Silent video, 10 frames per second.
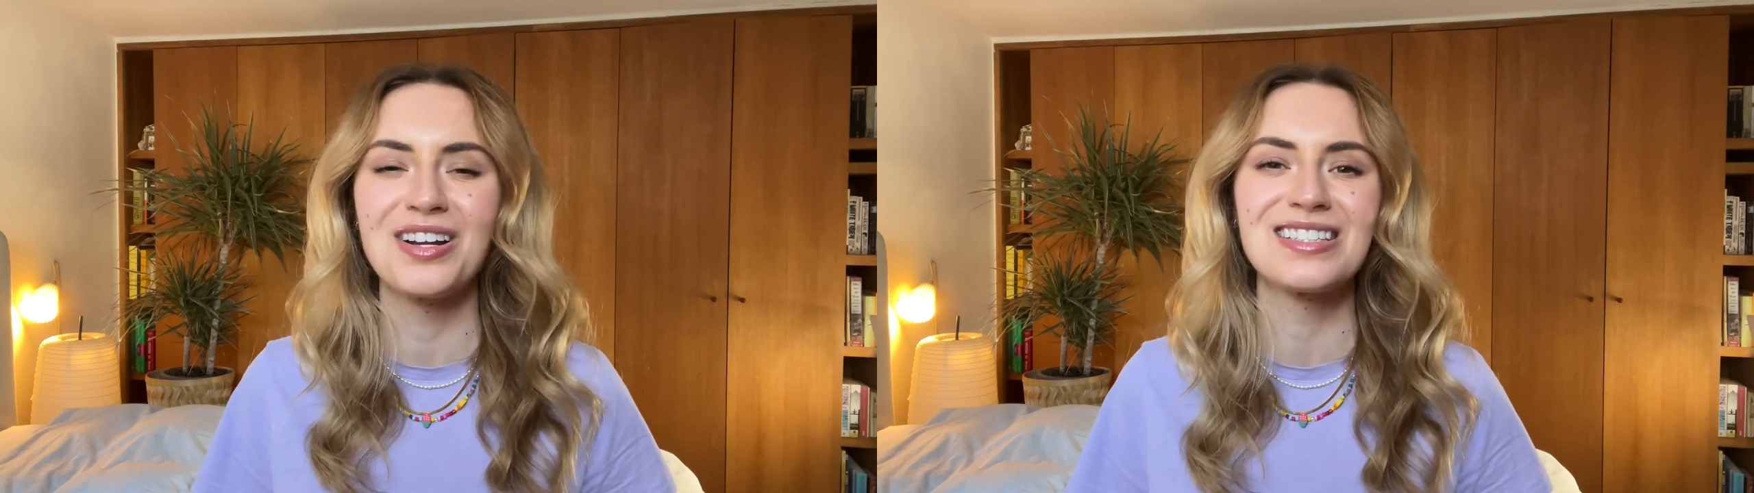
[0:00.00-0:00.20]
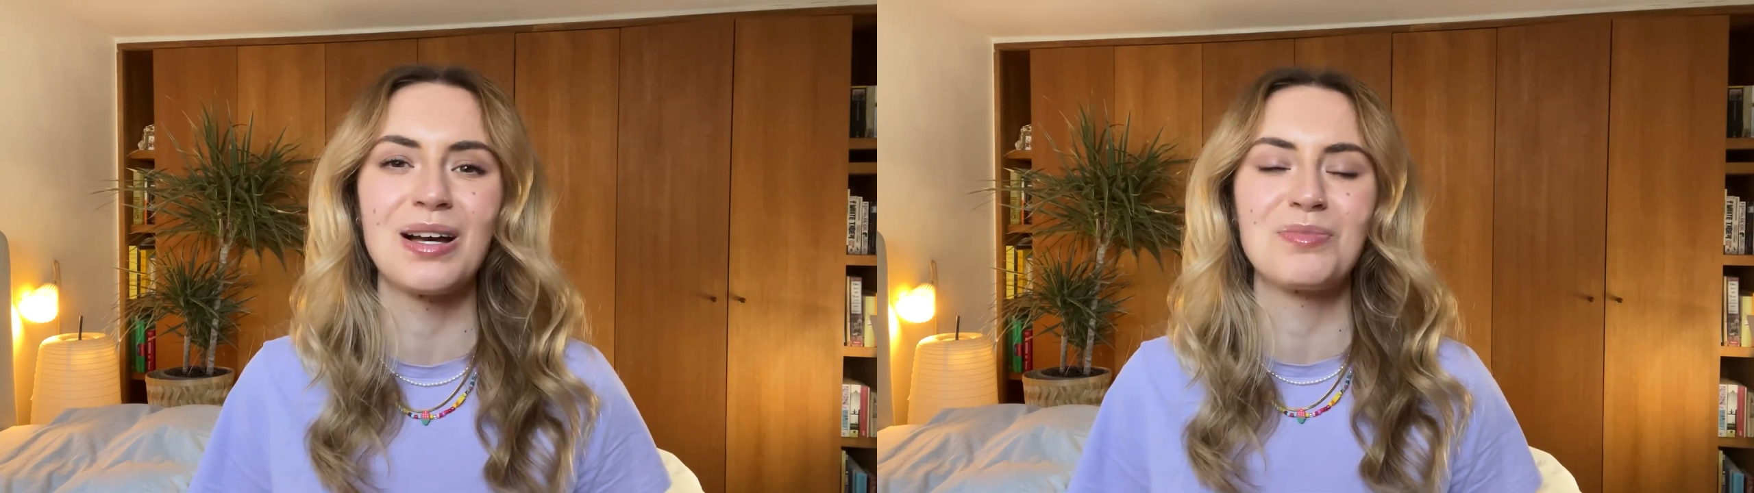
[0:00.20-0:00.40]

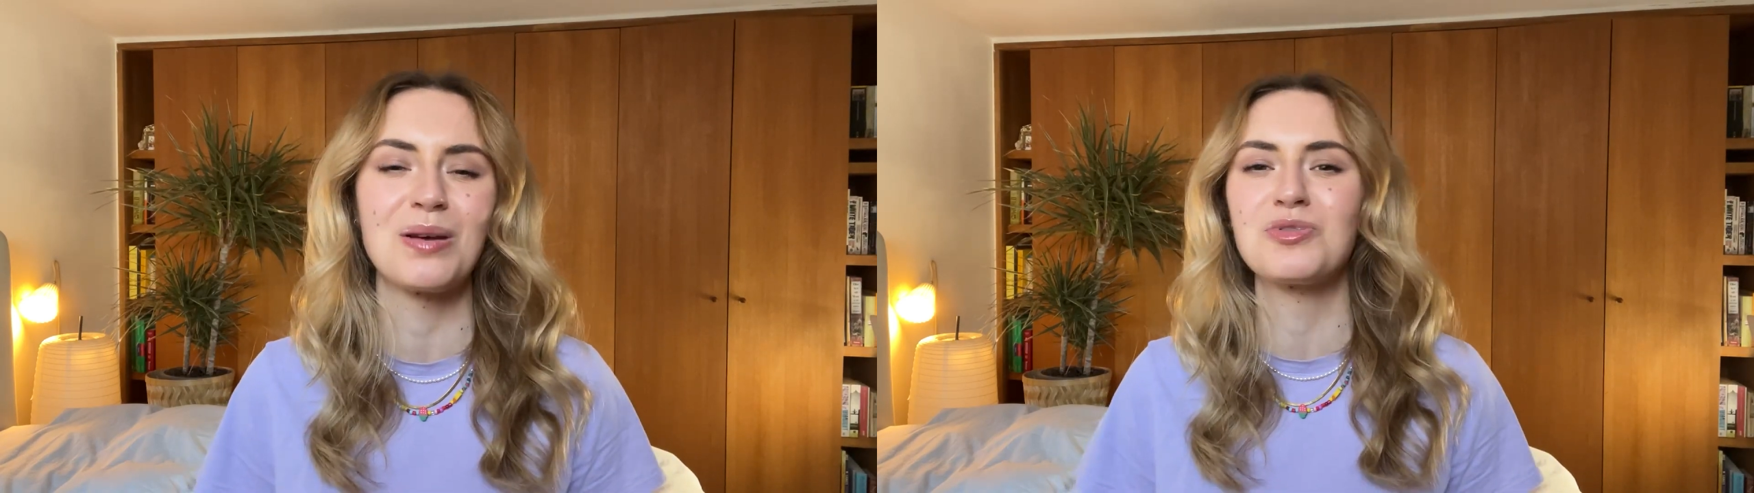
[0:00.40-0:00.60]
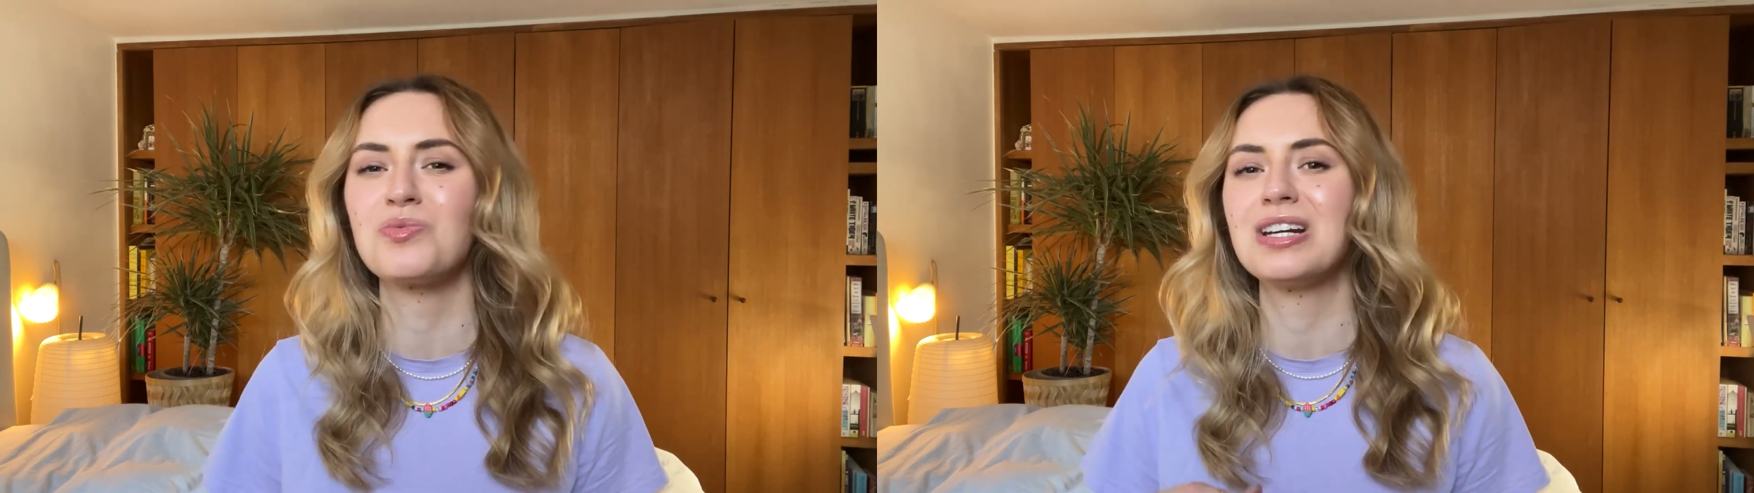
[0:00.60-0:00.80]
and
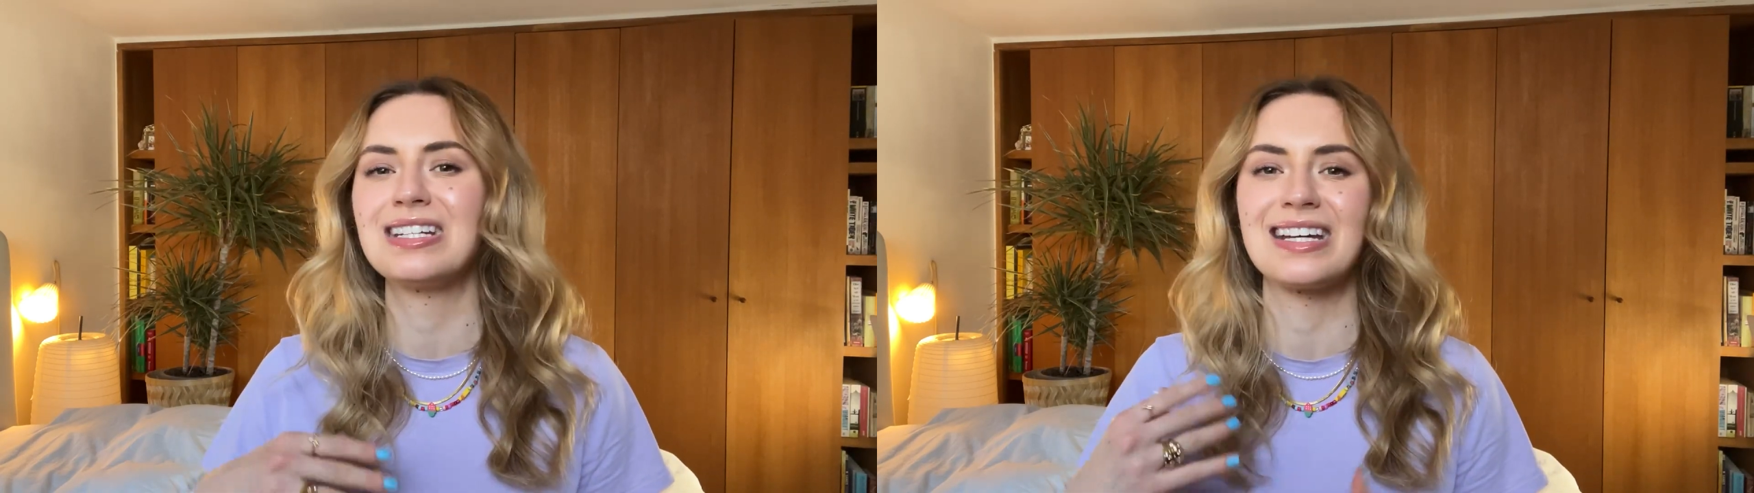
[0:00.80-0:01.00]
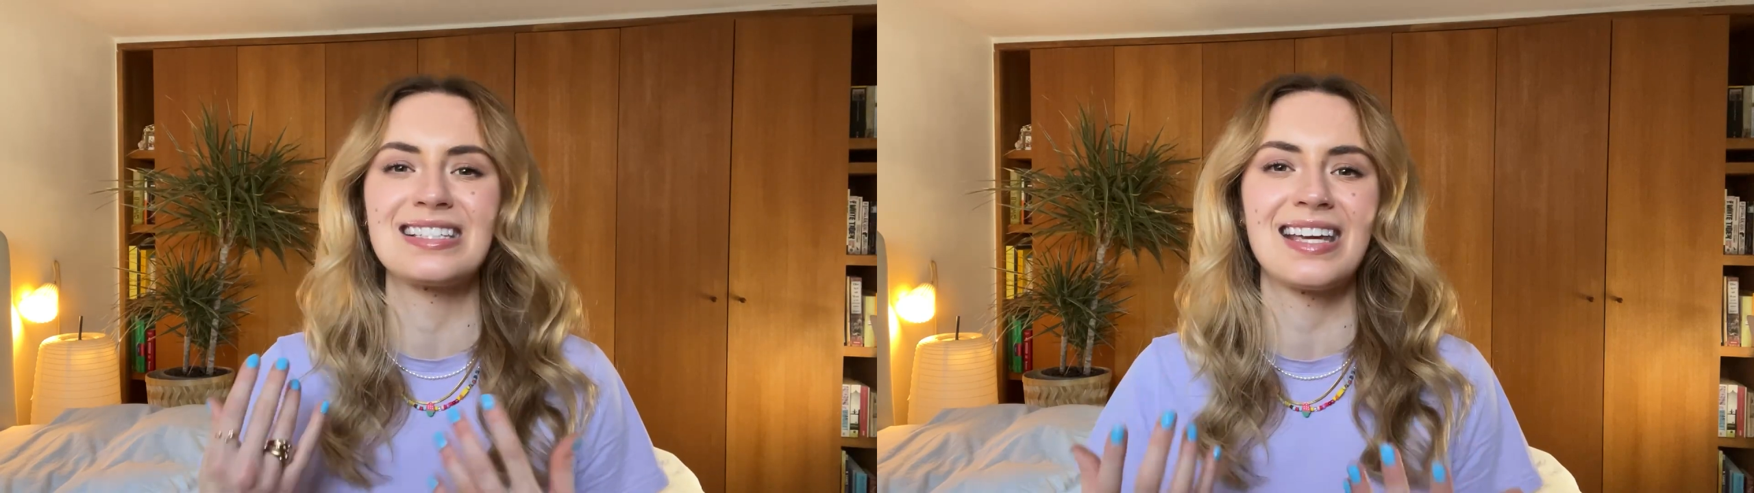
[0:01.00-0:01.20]
sometimes really
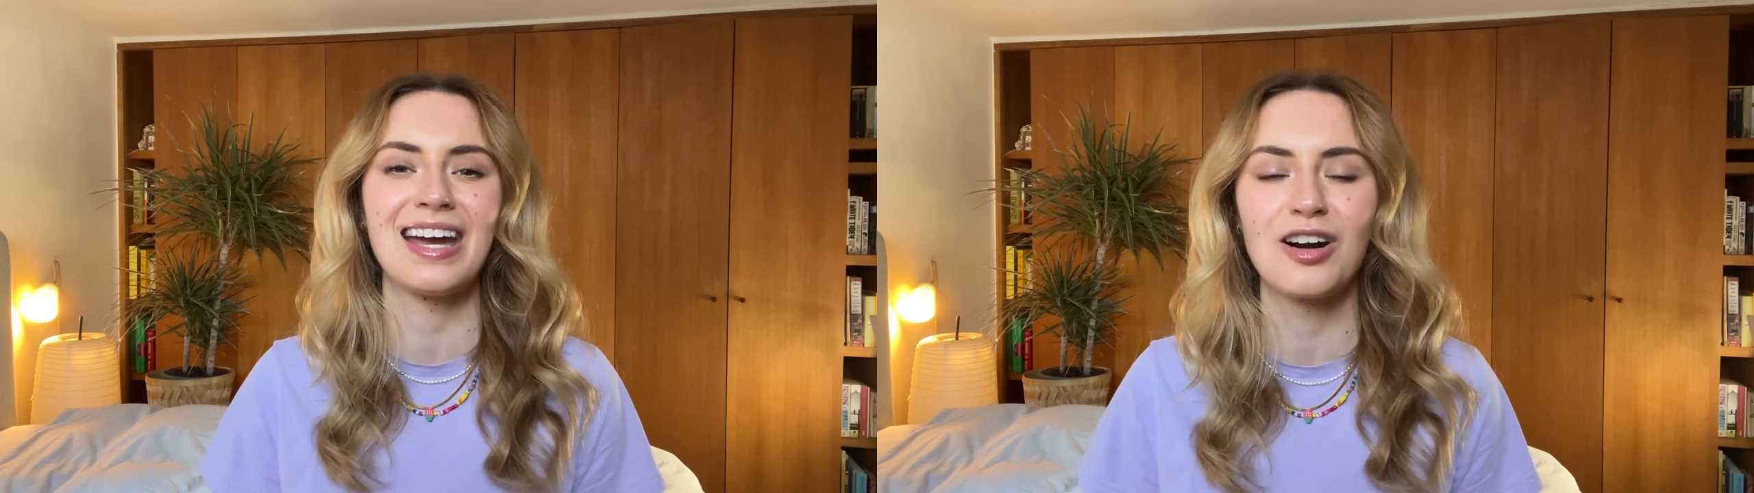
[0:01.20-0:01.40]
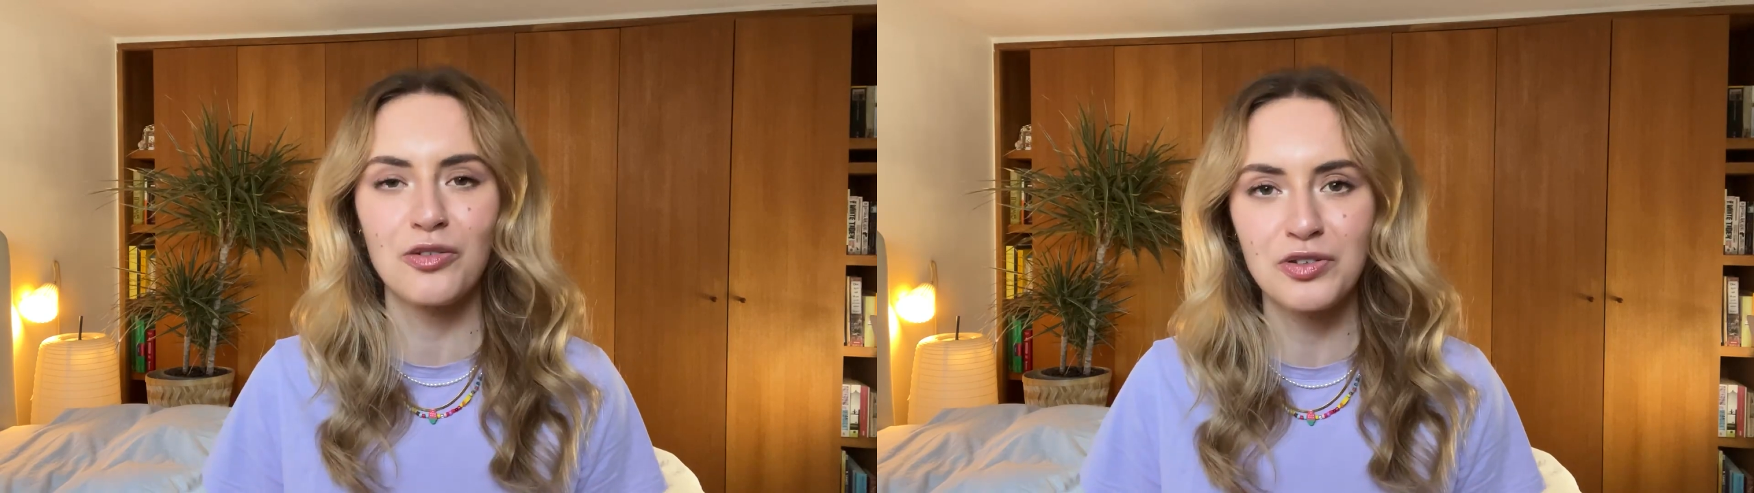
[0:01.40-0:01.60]
takes
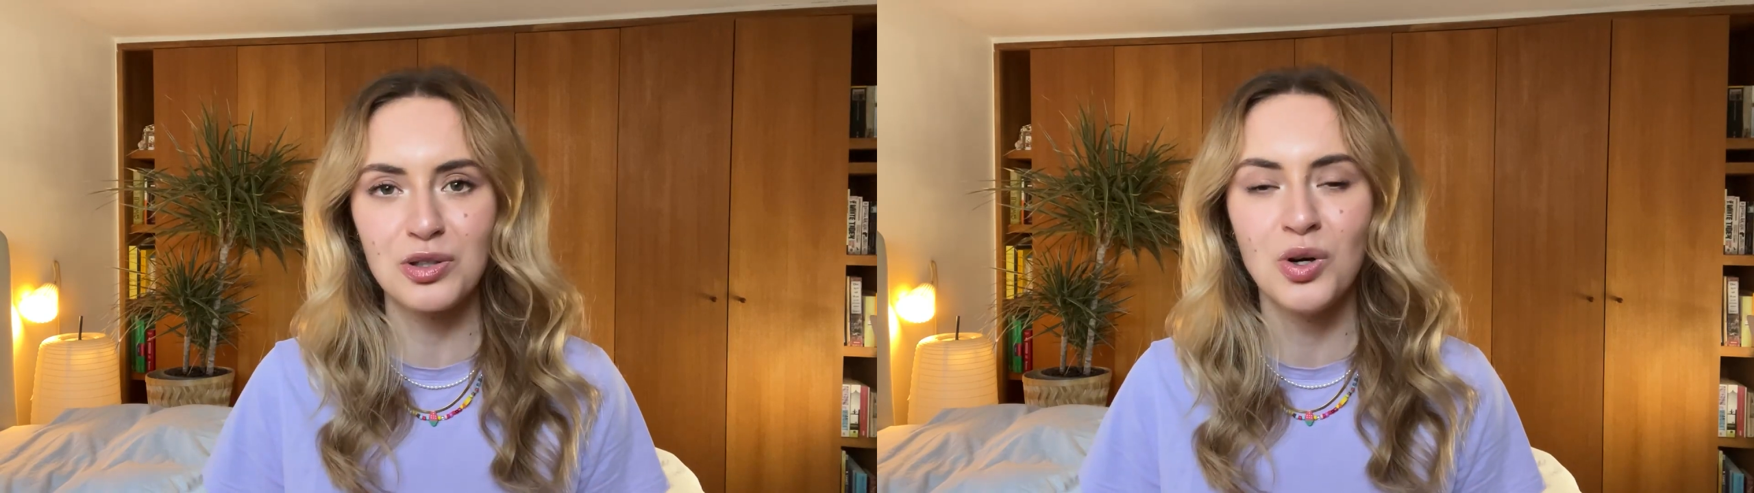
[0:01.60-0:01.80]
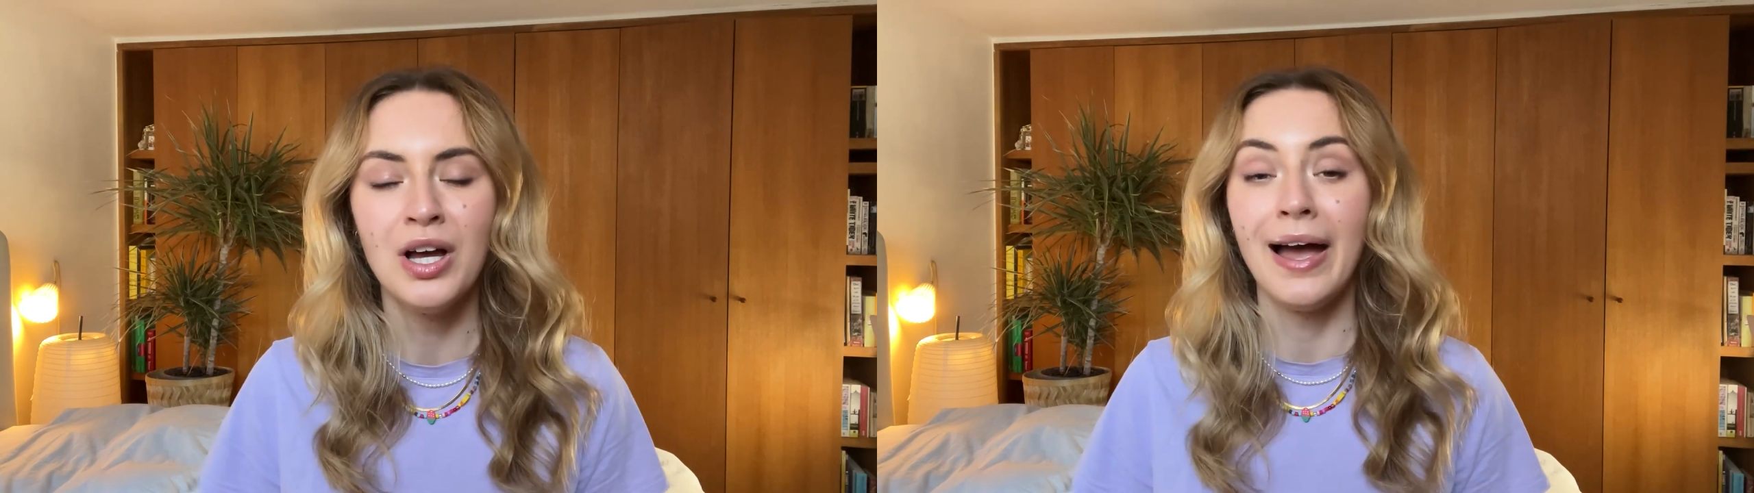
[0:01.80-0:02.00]
care of you,